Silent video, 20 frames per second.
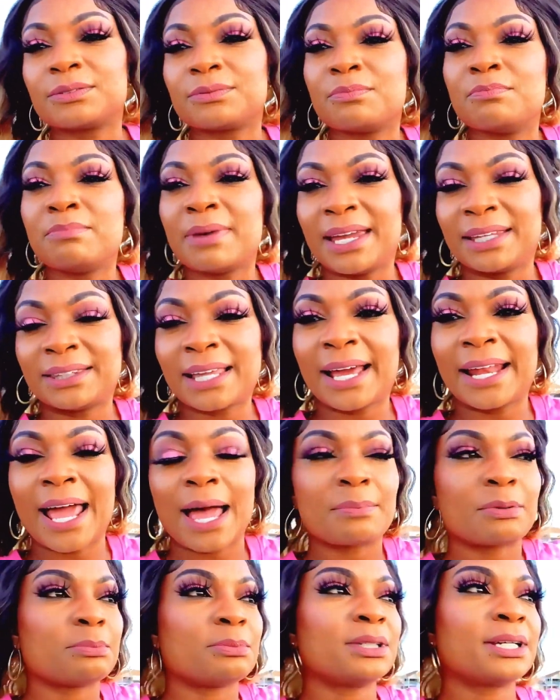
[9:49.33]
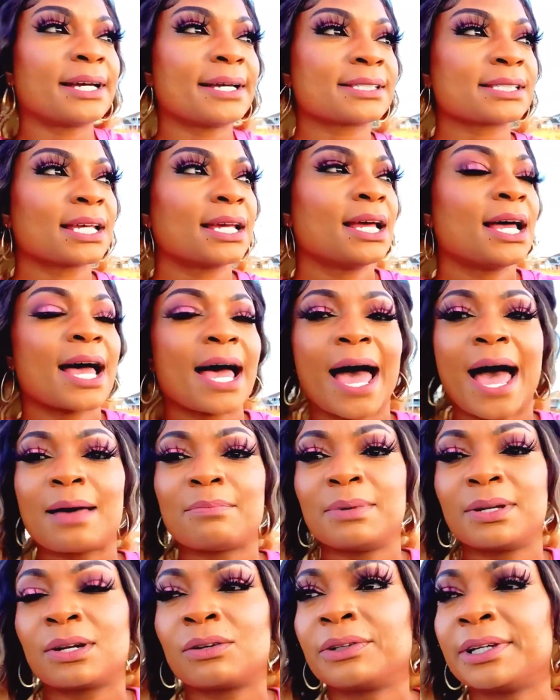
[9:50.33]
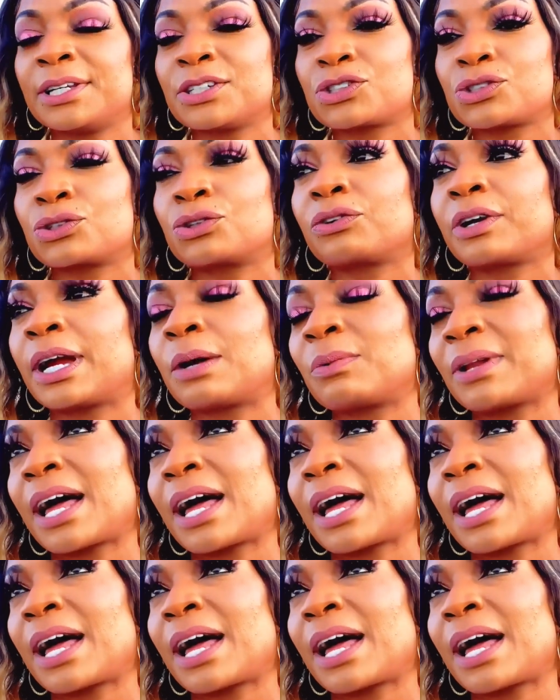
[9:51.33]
made that happen, because I've been on Instagram.